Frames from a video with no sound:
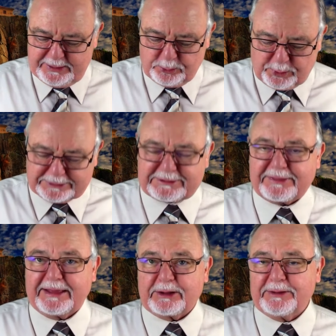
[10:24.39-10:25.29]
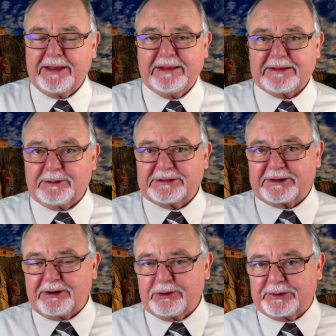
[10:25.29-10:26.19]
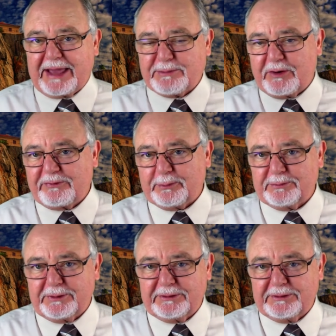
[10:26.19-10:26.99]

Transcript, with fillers: What to think. There was a girl who came over from